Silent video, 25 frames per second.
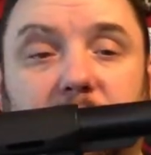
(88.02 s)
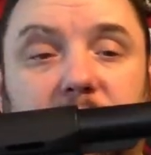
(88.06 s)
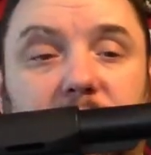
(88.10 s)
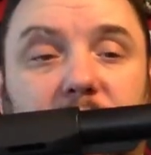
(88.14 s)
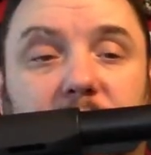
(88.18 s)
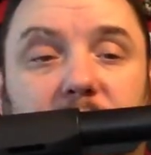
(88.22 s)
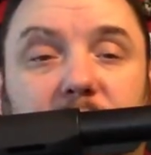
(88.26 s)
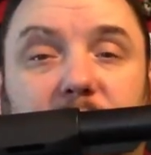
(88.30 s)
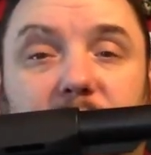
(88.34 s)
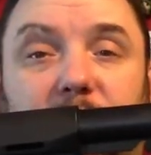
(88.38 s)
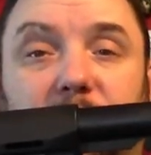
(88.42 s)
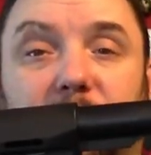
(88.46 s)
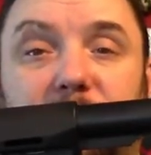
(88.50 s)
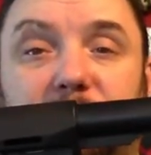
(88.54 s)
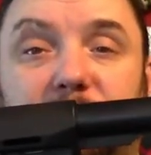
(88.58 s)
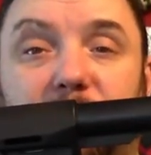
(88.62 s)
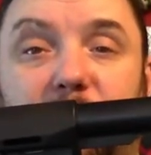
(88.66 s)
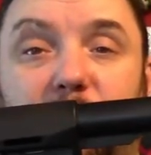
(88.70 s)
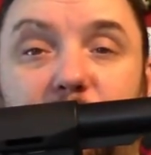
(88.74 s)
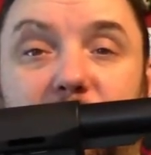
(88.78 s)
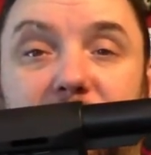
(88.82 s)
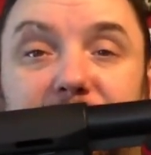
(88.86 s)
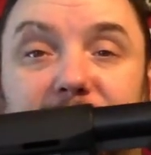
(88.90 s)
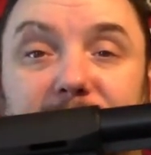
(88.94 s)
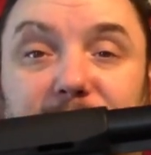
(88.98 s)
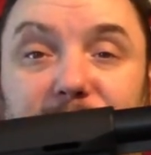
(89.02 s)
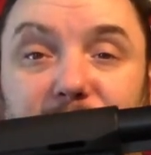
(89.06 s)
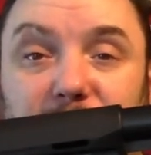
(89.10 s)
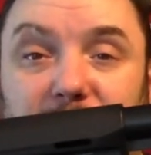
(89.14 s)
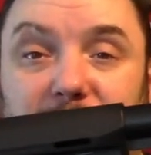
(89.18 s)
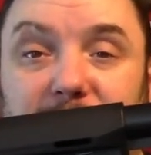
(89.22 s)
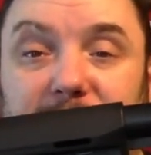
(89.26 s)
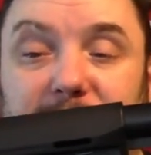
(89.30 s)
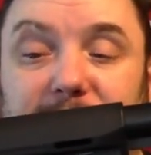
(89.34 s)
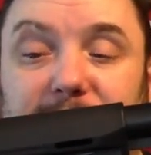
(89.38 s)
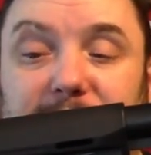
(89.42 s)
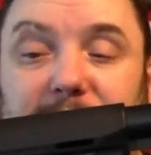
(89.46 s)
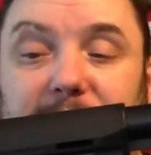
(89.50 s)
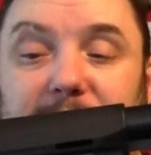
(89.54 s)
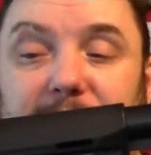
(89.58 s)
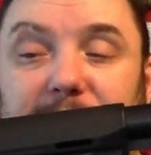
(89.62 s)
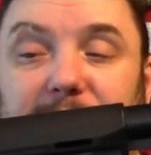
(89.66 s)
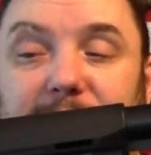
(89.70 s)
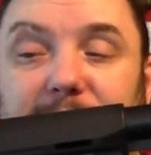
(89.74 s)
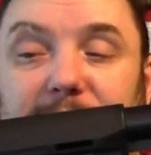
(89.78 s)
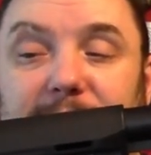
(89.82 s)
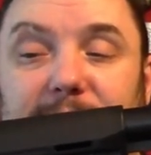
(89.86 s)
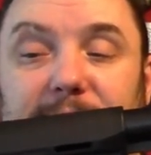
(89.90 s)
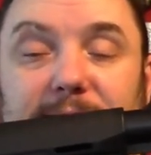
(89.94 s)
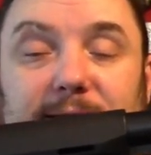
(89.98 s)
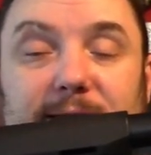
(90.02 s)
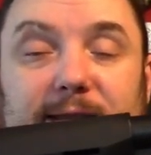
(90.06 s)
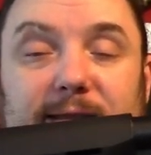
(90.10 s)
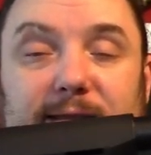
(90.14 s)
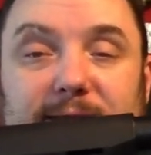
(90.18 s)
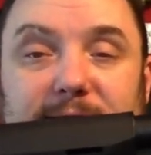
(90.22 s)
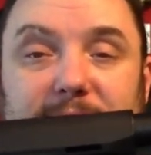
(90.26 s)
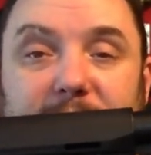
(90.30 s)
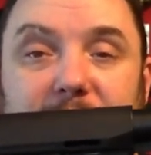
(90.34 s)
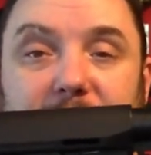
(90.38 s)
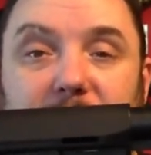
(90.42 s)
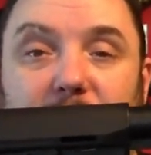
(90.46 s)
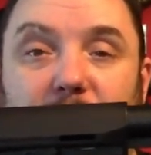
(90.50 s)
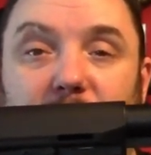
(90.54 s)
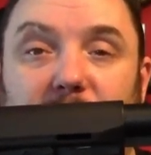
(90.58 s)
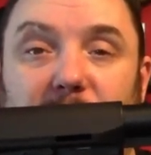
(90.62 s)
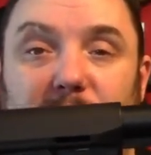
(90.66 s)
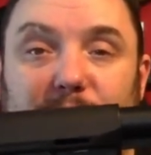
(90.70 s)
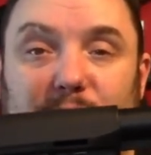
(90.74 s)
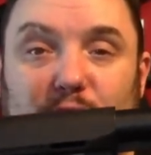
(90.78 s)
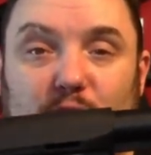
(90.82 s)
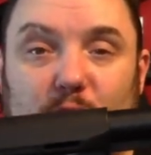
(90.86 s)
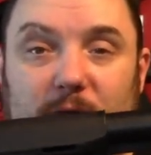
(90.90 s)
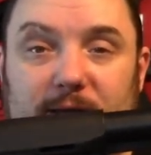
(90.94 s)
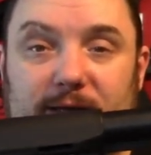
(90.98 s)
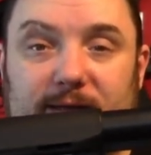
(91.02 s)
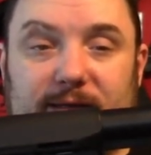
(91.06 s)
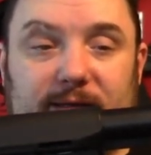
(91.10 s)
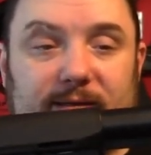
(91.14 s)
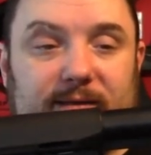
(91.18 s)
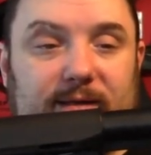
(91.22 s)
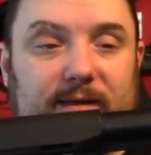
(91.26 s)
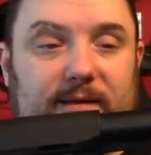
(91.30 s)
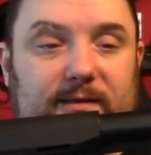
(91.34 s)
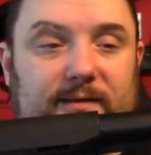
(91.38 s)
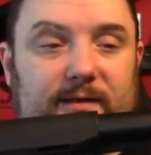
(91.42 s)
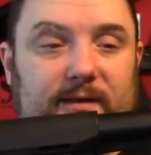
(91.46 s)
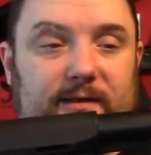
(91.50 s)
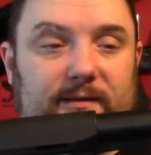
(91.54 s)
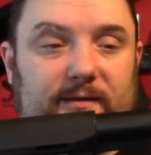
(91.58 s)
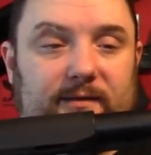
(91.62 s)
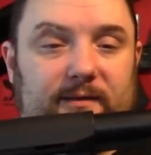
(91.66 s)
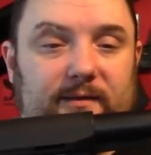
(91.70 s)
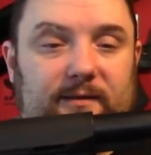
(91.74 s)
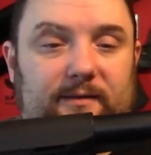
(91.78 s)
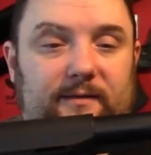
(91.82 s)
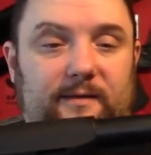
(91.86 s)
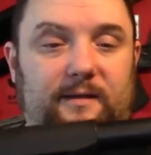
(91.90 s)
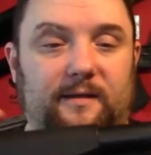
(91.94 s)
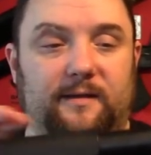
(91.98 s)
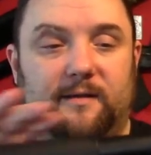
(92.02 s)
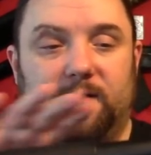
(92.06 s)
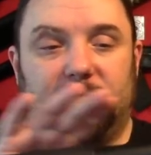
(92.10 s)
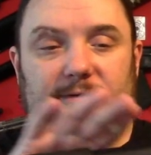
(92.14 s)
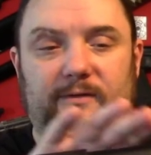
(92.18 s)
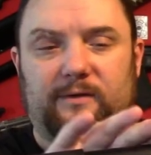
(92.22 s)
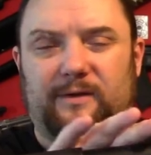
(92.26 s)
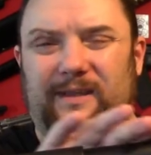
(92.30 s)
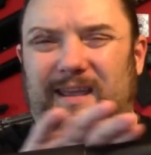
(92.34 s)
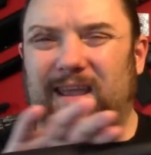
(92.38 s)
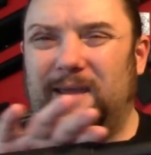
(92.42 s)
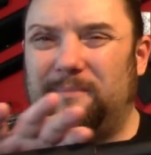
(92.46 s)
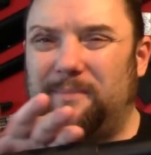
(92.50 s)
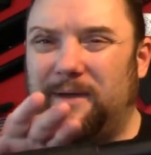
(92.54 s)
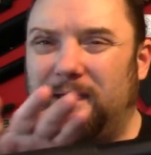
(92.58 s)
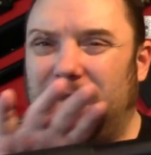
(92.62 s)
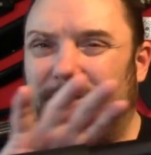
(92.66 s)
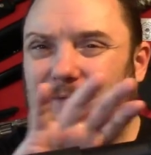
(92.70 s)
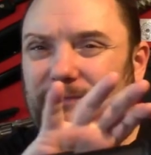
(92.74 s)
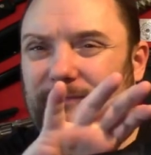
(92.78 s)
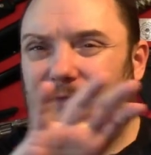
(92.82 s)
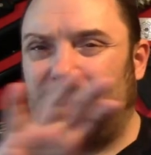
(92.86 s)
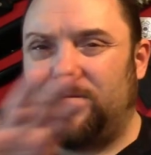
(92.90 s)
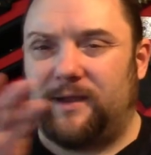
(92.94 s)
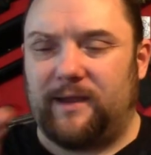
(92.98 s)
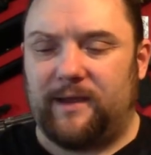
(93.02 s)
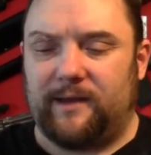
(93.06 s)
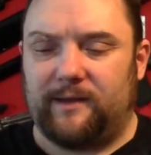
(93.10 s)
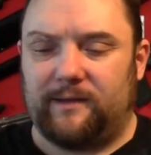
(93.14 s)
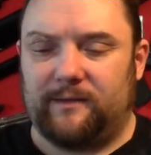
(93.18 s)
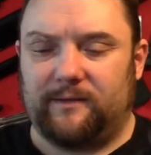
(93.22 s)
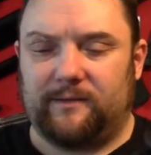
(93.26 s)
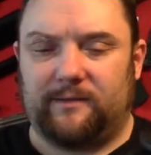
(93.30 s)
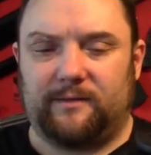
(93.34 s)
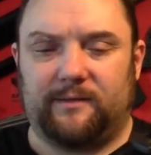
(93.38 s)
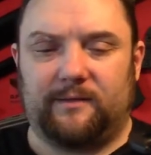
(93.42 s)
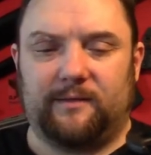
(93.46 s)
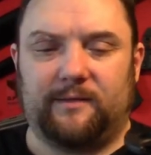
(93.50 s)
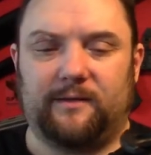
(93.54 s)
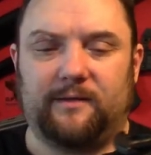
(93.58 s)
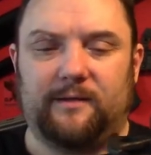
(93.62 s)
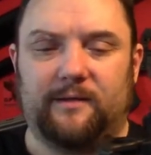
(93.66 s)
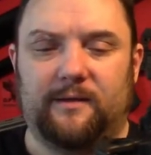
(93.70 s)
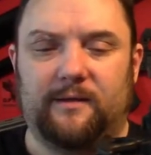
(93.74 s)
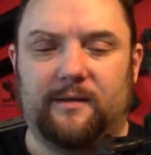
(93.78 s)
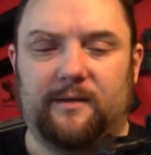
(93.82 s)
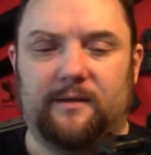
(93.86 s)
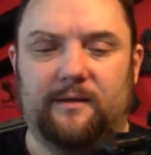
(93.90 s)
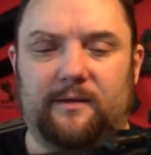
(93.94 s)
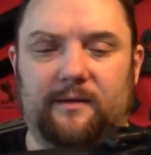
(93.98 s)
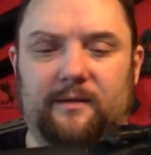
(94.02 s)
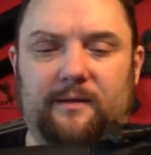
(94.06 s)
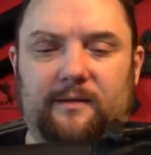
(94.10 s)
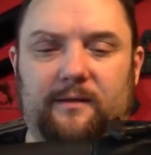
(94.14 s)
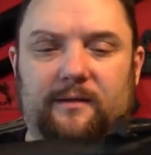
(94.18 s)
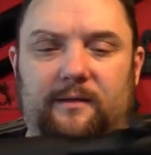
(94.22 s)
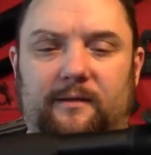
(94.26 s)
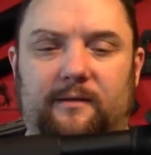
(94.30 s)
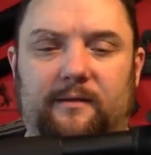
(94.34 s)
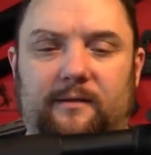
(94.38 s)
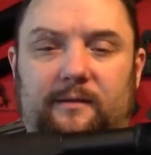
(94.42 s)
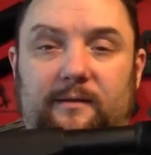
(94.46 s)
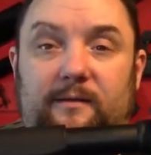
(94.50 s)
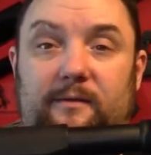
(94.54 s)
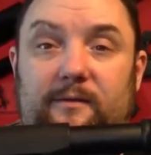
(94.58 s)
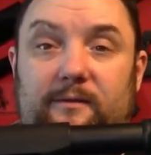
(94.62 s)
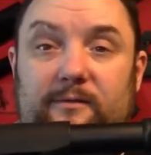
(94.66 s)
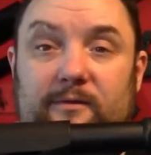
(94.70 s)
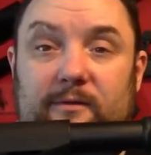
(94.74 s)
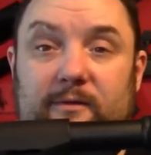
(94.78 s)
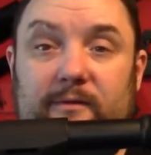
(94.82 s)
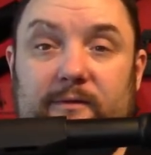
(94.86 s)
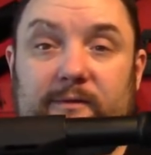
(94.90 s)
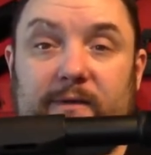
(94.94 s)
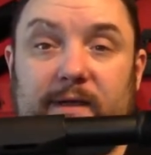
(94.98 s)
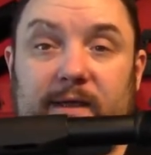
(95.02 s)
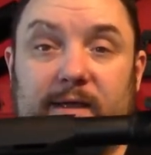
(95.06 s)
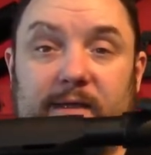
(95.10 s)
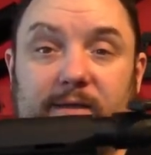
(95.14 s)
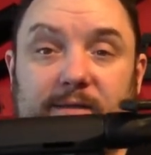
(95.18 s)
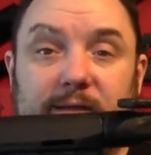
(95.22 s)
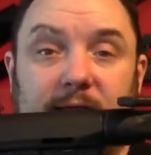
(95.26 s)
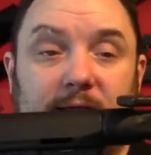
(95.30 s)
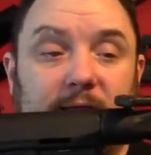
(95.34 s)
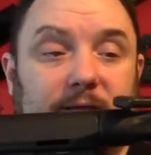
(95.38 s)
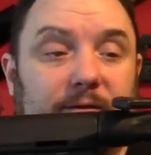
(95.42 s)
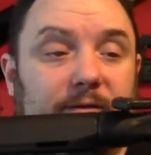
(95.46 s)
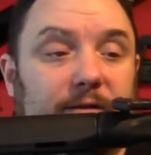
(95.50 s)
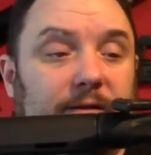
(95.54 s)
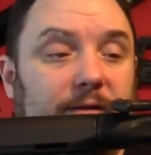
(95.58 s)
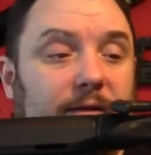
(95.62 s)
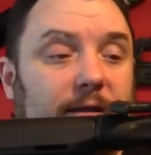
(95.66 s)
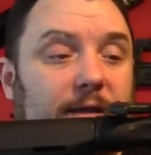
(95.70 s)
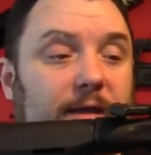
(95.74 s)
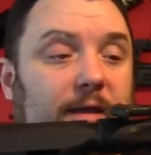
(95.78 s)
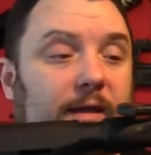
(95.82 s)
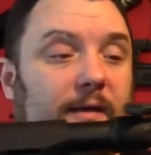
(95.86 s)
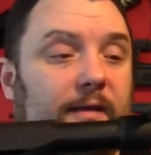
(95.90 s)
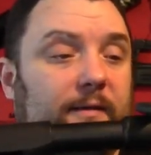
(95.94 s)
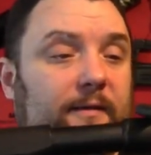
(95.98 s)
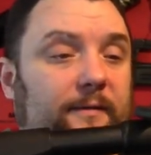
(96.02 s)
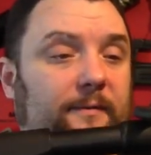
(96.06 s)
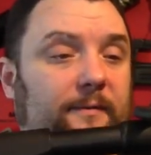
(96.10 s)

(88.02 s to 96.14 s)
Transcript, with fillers: So the crossbow, when it's fully extended, is now 26 inches. So you get about 3 inch sort of extension there.